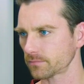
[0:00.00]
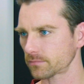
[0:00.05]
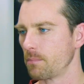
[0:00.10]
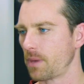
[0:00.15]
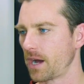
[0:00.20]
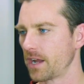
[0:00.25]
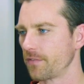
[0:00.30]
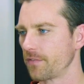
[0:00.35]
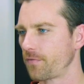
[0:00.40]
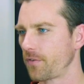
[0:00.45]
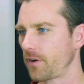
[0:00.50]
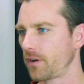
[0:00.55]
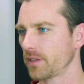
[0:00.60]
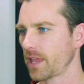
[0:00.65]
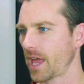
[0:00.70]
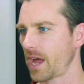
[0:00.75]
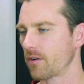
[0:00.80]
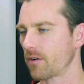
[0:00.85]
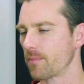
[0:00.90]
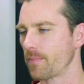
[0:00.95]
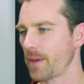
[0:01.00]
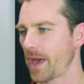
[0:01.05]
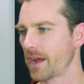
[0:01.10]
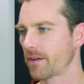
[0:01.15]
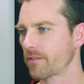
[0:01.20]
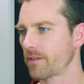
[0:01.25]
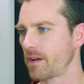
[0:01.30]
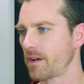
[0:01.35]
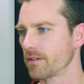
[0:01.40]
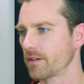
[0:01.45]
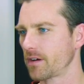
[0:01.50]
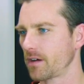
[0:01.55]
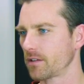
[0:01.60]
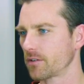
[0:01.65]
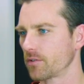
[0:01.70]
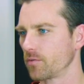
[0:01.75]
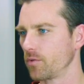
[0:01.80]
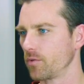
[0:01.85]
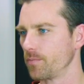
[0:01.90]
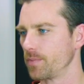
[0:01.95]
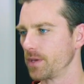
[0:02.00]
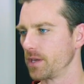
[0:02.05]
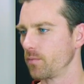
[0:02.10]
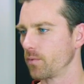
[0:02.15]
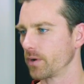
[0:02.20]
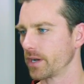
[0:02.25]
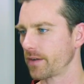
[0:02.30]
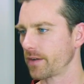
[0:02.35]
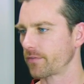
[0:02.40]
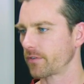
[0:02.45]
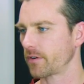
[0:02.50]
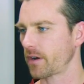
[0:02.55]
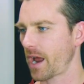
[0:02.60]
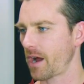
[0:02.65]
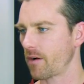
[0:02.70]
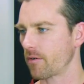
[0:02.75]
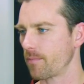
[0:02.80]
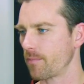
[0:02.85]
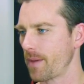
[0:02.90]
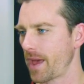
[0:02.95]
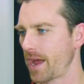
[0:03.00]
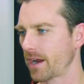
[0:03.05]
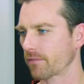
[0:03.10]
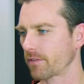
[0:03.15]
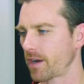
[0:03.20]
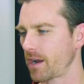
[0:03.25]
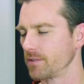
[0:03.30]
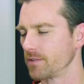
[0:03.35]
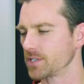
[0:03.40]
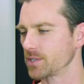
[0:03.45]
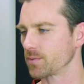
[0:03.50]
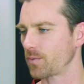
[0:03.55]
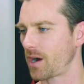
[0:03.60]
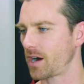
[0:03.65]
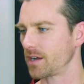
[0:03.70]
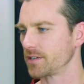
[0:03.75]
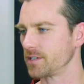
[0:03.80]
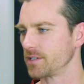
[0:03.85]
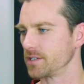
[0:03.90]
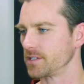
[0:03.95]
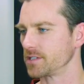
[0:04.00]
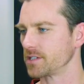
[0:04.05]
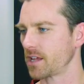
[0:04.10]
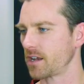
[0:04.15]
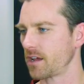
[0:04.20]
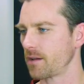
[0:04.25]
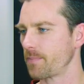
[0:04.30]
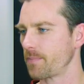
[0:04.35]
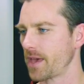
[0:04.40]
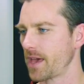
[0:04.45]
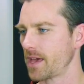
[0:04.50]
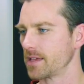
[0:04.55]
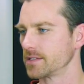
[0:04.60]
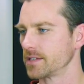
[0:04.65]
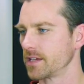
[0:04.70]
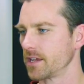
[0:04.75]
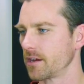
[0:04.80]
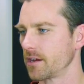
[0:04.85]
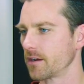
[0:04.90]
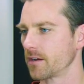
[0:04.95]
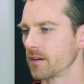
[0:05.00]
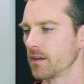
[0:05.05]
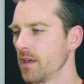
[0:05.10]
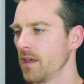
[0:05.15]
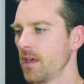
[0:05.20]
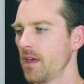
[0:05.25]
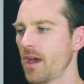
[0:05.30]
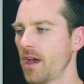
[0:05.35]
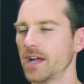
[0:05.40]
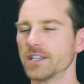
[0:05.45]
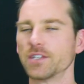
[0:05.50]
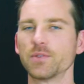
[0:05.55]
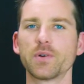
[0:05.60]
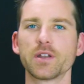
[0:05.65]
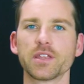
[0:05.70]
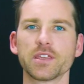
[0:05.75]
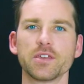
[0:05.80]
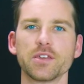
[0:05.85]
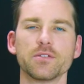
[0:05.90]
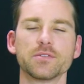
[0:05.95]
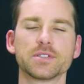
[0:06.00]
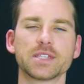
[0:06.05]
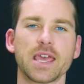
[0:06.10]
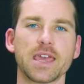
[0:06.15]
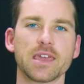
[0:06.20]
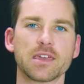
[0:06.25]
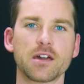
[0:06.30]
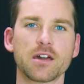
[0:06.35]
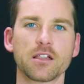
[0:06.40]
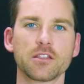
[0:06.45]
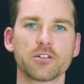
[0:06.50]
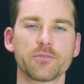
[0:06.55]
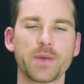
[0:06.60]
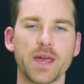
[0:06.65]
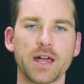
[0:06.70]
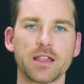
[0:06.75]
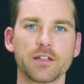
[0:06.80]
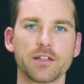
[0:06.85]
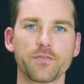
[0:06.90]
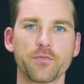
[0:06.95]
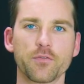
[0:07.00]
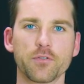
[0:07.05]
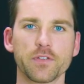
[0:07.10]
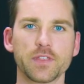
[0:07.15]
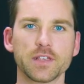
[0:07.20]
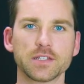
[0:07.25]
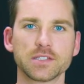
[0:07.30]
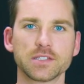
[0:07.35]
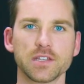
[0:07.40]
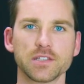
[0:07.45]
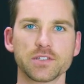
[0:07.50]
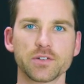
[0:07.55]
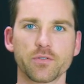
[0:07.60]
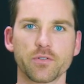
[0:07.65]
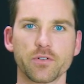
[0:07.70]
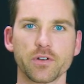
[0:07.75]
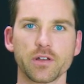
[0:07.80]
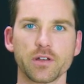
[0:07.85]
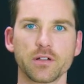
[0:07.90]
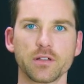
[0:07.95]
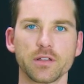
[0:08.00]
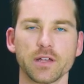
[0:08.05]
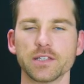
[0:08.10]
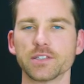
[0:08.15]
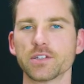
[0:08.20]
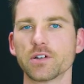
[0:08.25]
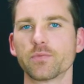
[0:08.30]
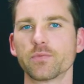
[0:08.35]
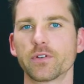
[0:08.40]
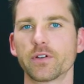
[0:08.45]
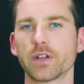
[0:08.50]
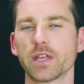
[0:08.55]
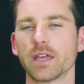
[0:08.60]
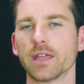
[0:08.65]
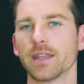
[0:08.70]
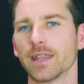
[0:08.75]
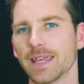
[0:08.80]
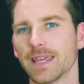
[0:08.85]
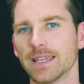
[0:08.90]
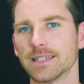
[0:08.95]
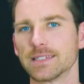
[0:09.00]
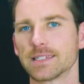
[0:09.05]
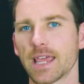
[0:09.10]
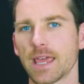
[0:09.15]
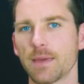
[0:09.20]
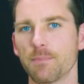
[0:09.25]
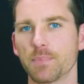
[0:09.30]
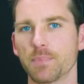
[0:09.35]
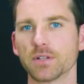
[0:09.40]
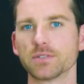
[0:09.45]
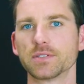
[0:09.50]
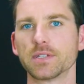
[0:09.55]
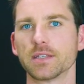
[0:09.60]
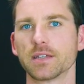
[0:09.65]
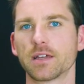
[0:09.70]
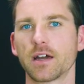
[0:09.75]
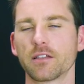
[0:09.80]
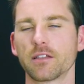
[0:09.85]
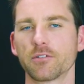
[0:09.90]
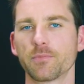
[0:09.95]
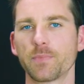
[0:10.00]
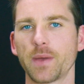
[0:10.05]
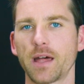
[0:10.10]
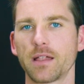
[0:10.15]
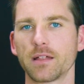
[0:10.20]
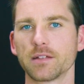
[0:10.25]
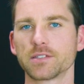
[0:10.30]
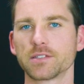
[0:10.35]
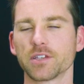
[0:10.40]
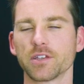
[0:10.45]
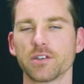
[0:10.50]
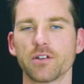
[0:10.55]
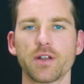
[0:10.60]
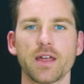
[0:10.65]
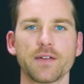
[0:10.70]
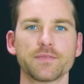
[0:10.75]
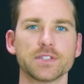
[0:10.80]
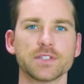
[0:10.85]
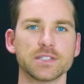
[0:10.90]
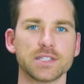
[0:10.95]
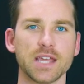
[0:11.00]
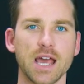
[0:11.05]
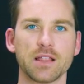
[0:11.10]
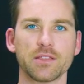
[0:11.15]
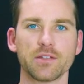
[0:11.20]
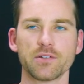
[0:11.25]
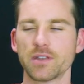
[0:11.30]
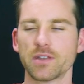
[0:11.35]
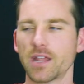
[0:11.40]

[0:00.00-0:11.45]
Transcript: By default, our background color will be whatever our background swatch is set up as here. I do want to use a color palette for this tutorial, and don't worry, it is a built-in color palette, so you don't have to download